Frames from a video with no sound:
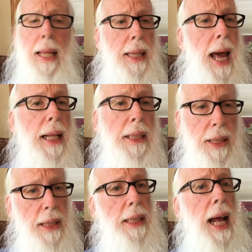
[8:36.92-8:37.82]
That's
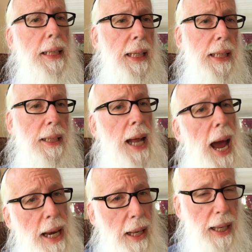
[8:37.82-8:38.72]
that's a
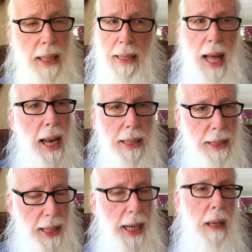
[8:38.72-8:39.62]
title. That's not
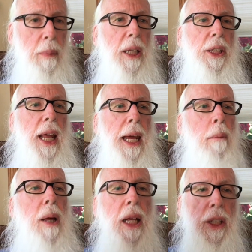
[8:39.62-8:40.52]
his name. His
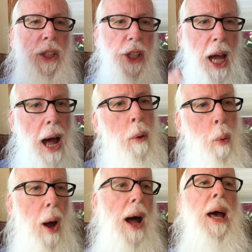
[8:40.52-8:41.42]
name is
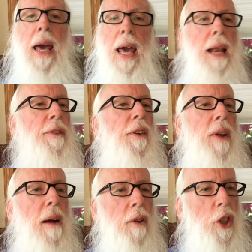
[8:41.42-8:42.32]
Yahweh. And if you
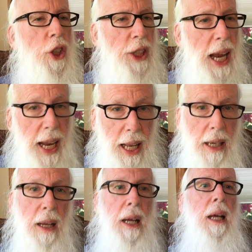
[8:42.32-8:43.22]
never say
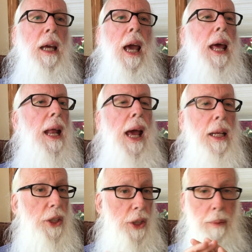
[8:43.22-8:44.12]
it, and
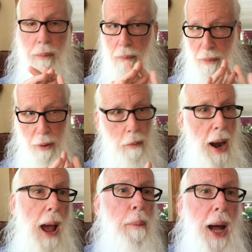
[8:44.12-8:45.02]
as the, the
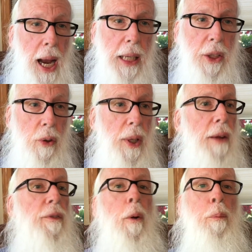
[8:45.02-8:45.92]
rabbis do,
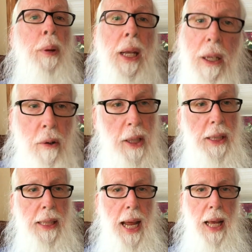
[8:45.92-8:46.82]
they forbid you to
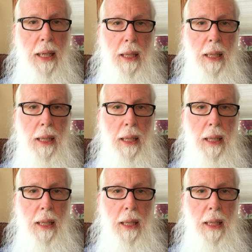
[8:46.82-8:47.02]
say it.